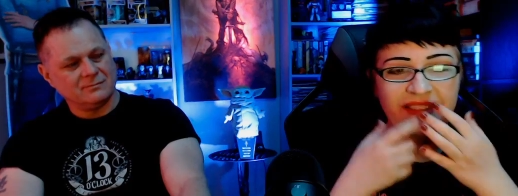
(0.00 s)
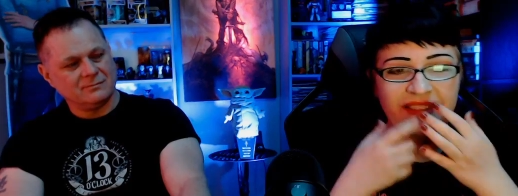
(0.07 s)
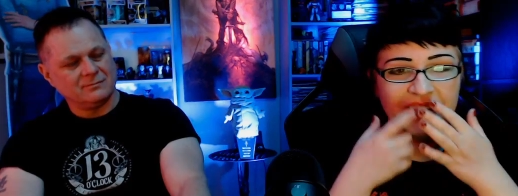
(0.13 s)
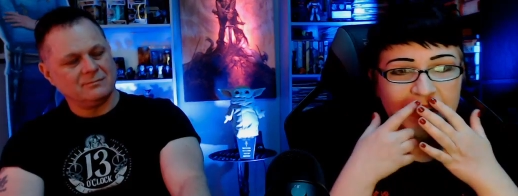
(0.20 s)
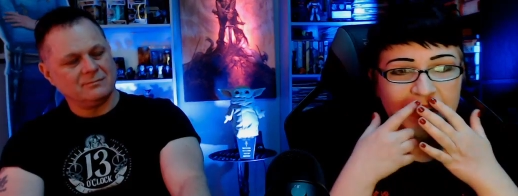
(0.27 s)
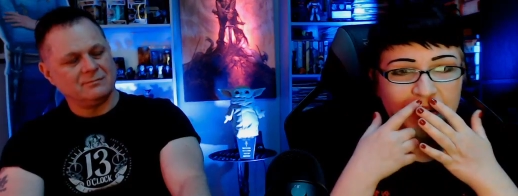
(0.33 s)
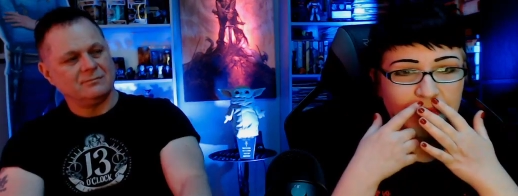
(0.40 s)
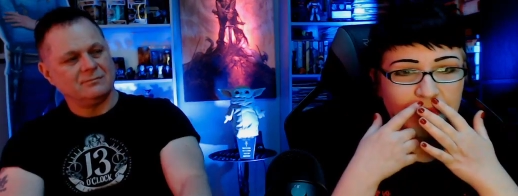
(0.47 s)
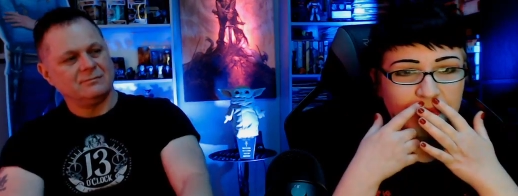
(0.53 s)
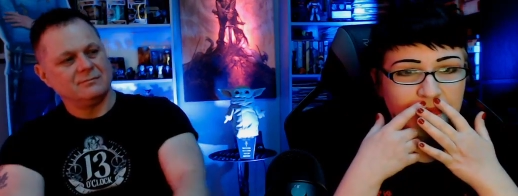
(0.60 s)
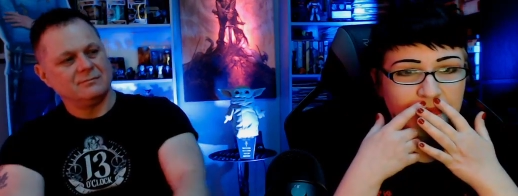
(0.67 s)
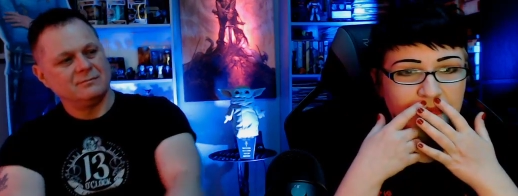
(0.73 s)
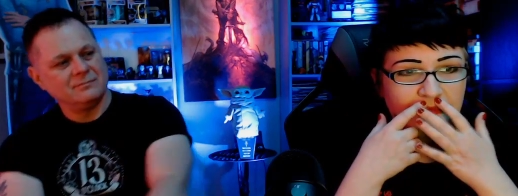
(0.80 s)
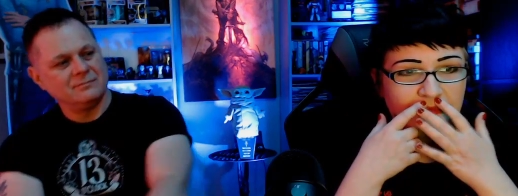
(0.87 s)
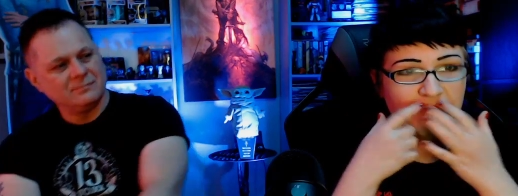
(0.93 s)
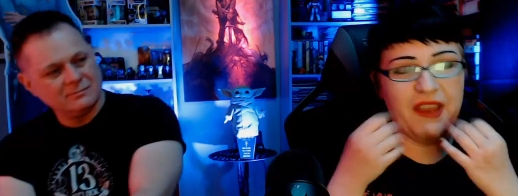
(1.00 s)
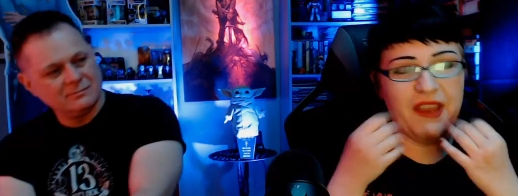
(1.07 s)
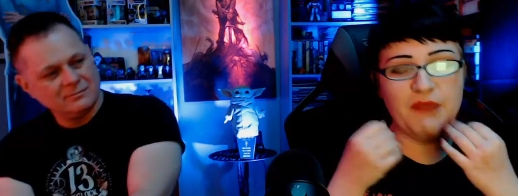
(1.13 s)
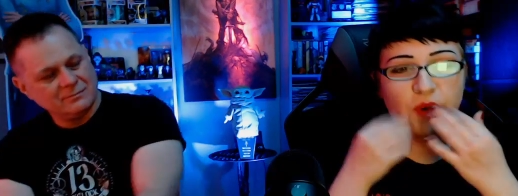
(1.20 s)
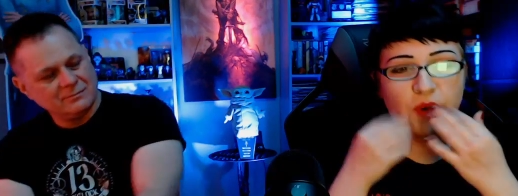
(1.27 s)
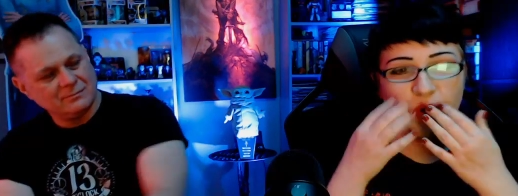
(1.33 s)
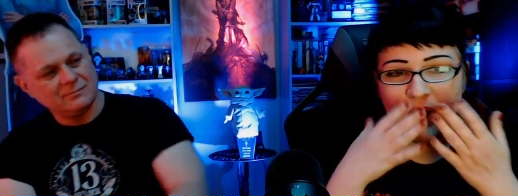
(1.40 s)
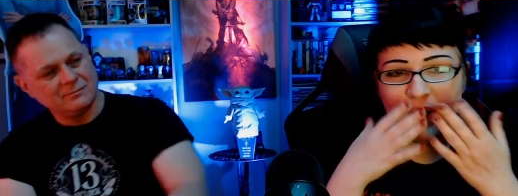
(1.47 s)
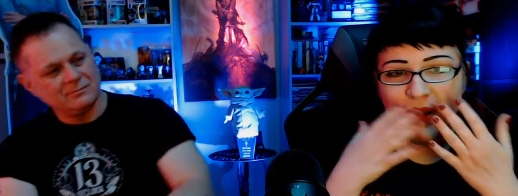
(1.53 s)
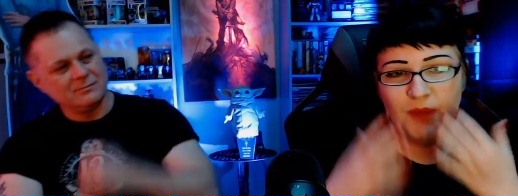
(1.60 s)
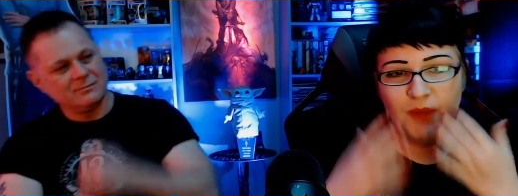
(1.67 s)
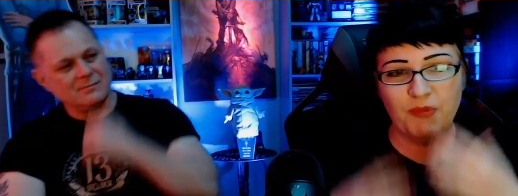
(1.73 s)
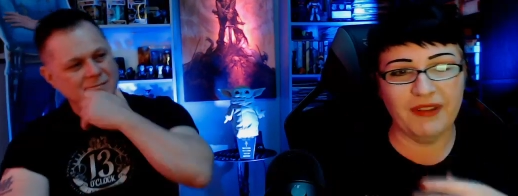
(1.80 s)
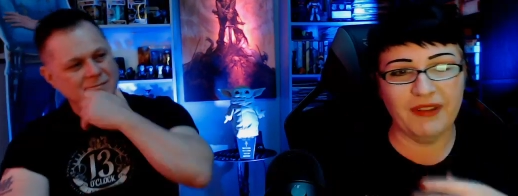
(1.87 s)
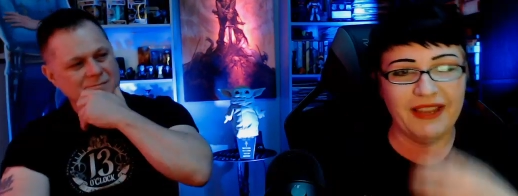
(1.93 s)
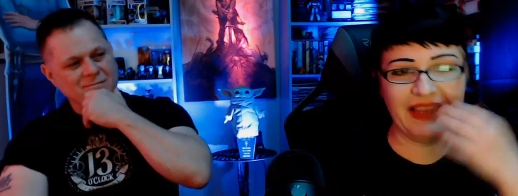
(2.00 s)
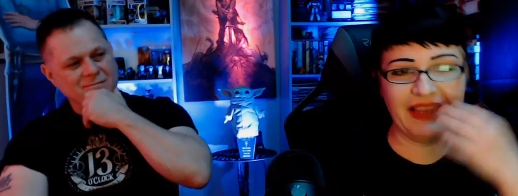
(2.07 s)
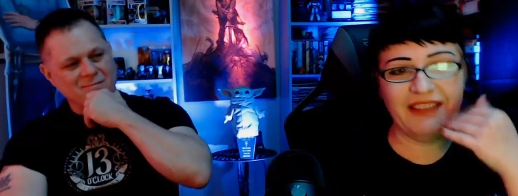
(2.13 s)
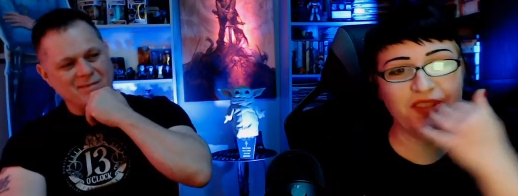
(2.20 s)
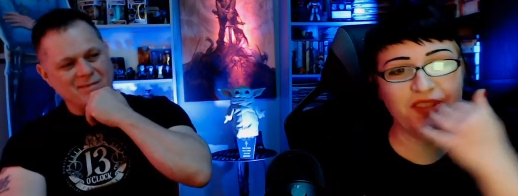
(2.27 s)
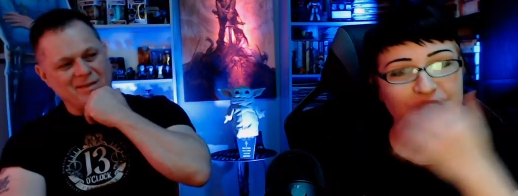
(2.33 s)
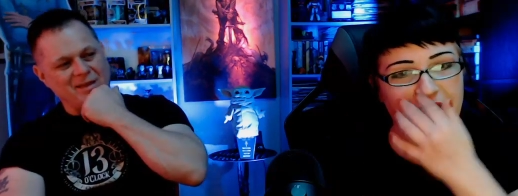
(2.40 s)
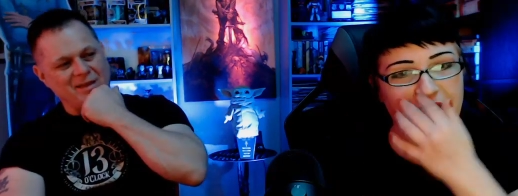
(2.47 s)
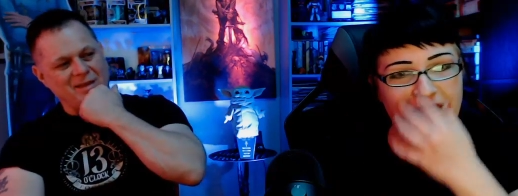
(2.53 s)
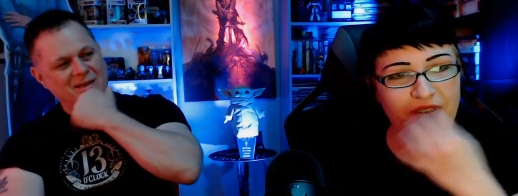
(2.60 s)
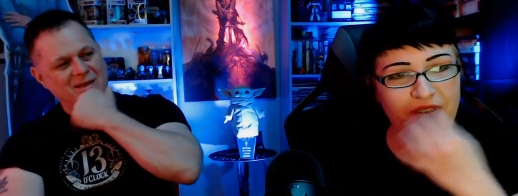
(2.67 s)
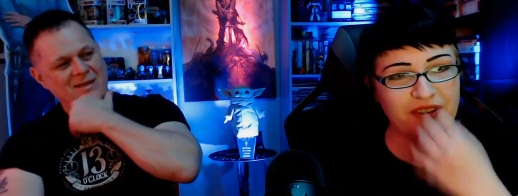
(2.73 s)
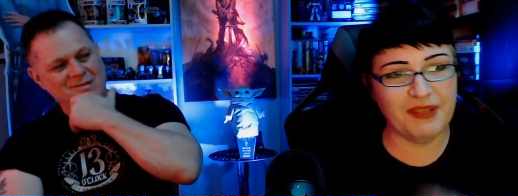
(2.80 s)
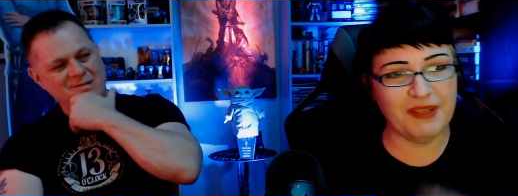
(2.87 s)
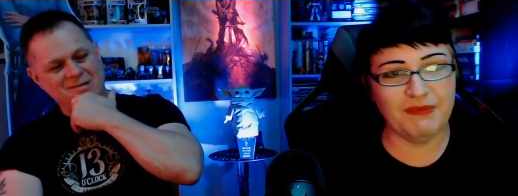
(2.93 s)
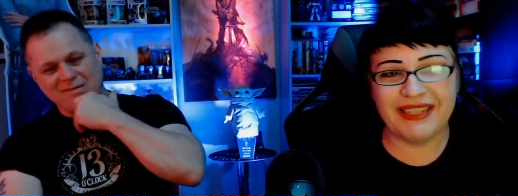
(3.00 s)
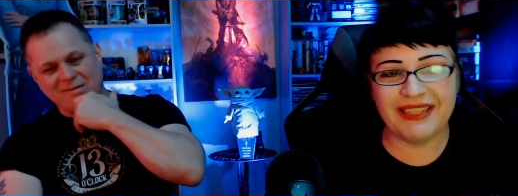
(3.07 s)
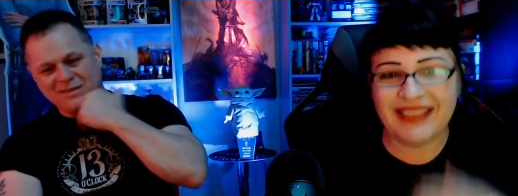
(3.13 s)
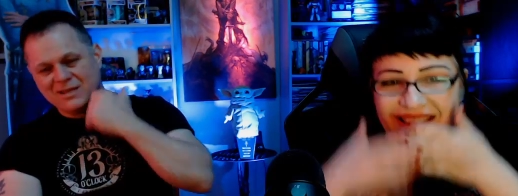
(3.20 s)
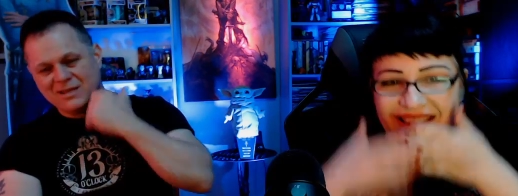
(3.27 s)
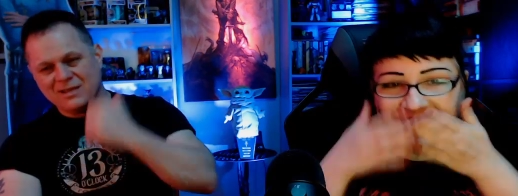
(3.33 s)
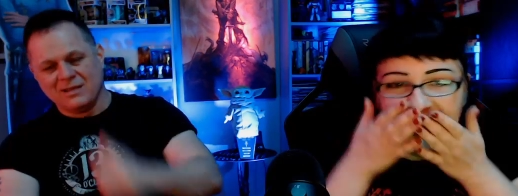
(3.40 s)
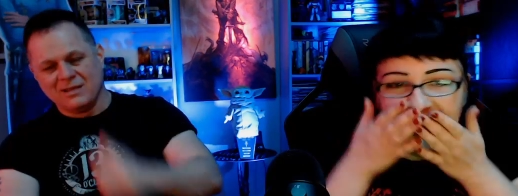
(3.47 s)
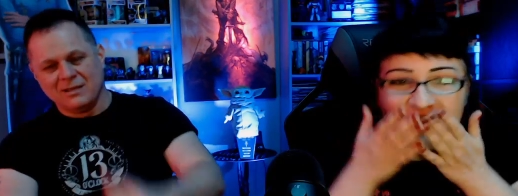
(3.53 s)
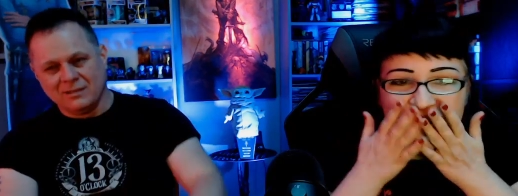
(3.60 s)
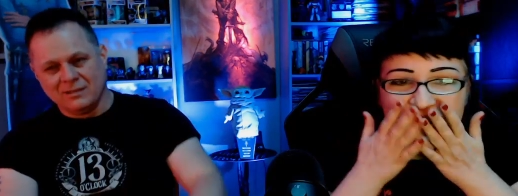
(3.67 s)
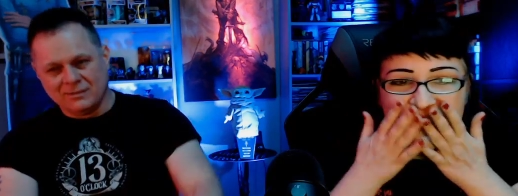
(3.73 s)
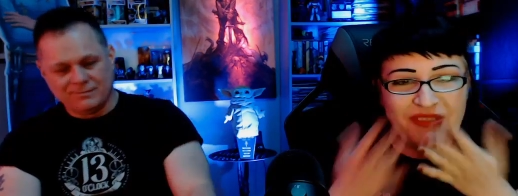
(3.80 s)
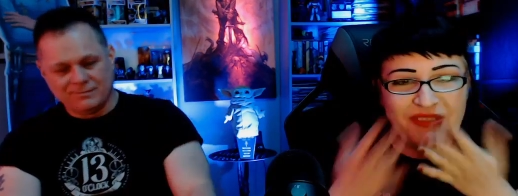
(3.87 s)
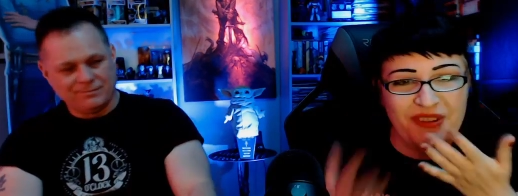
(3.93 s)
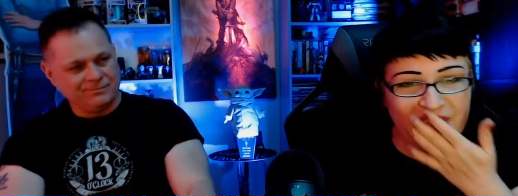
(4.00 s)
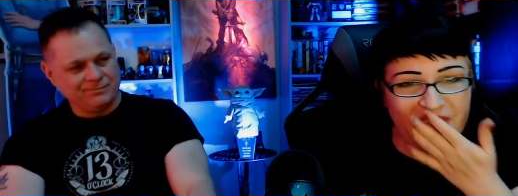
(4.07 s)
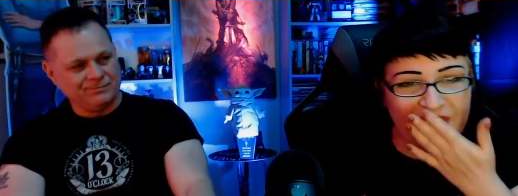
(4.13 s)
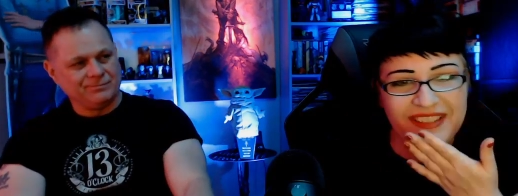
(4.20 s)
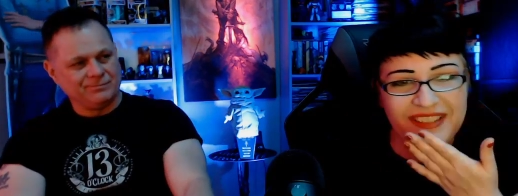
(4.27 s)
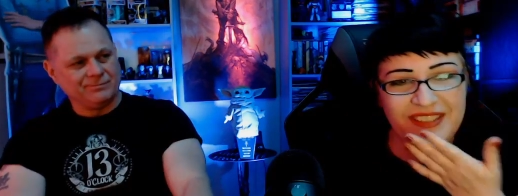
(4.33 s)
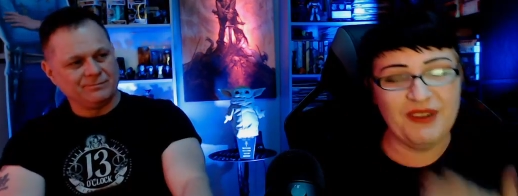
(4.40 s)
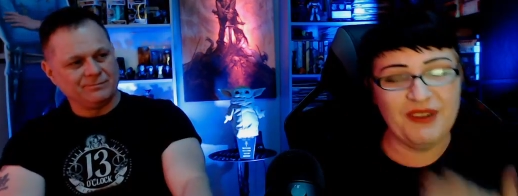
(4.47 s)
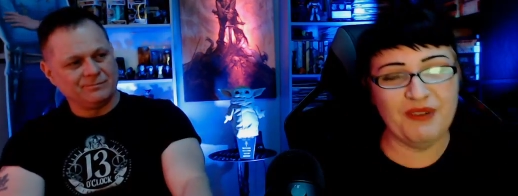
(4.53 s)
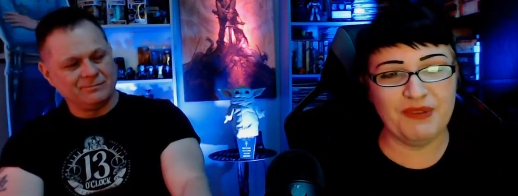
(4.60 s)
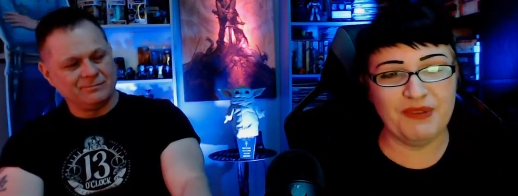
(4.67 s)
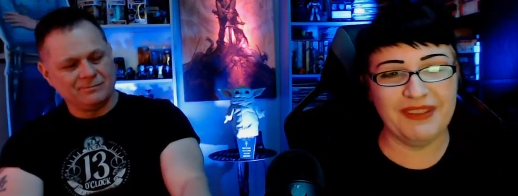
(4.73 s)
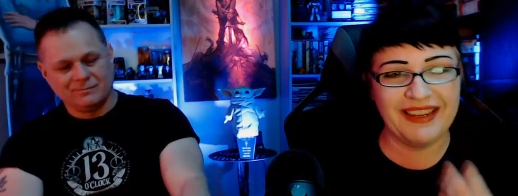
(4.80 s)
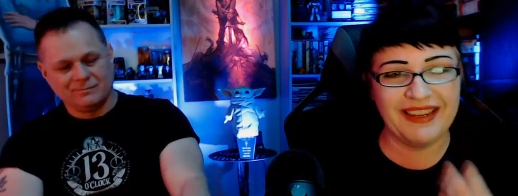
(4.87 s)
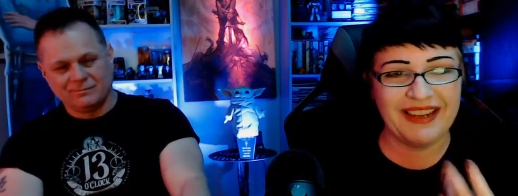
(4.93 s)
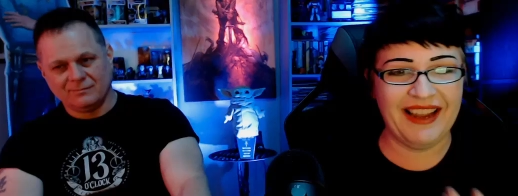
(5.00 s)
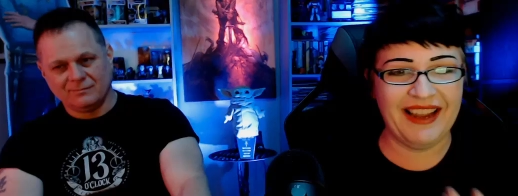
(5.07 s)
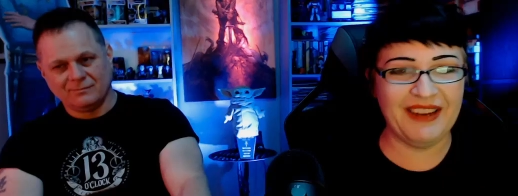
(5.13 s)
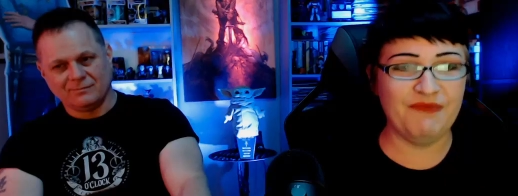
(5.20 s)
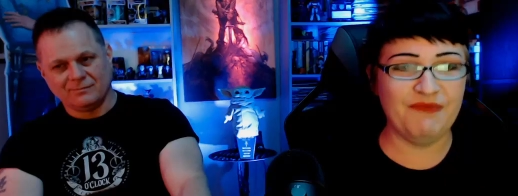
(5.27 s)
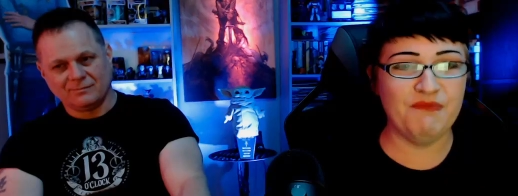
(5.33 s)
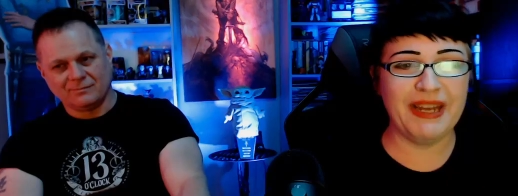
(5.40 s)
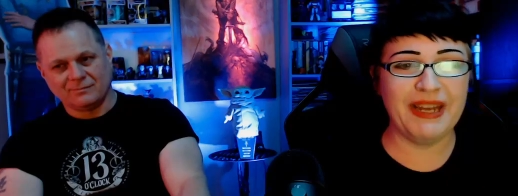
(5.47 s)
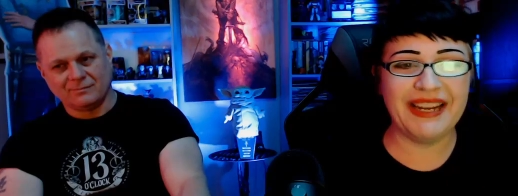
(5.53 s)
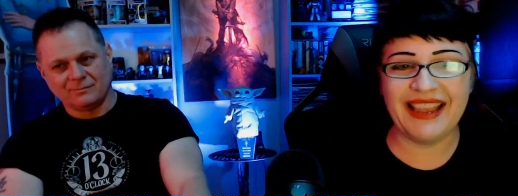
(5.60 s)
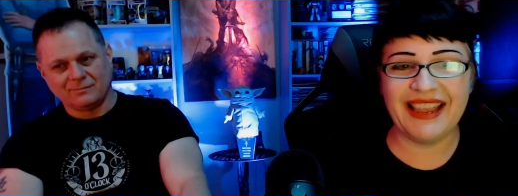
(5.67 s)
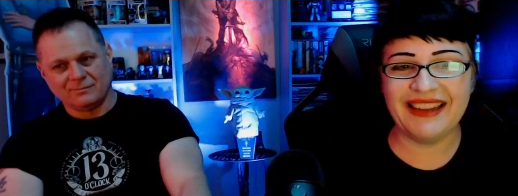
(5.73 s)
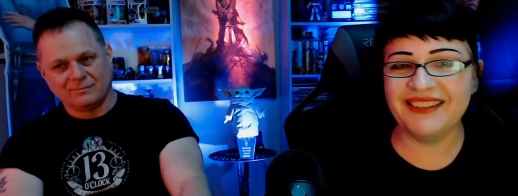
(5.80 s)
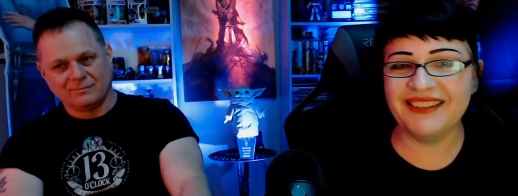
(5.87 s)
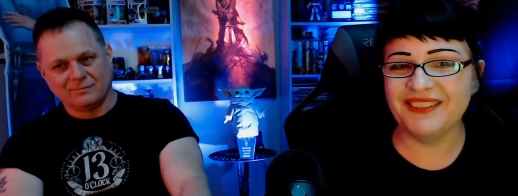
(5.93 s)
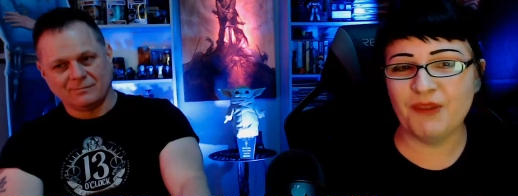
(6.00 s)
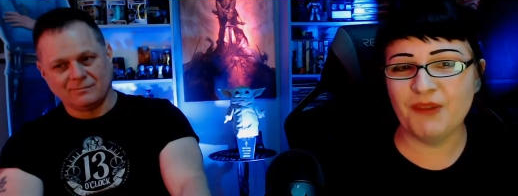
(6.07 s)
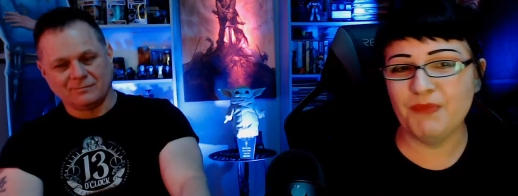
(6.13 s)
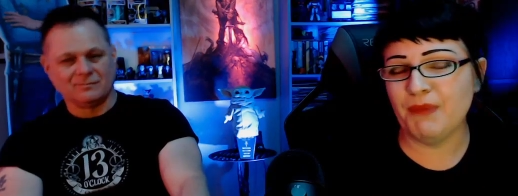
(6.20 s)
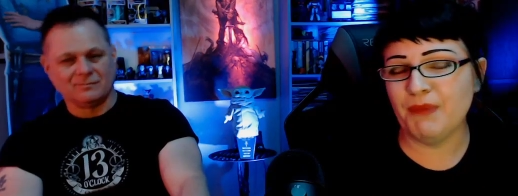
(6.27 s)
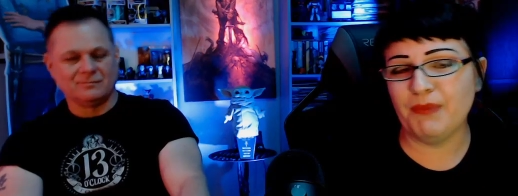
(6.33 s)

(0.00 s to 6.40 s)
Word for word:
Speaker 1: you know vapor rub or like English yeah. leather or something like that like underneath their shit, so it would like kind of mitigate it a little bit.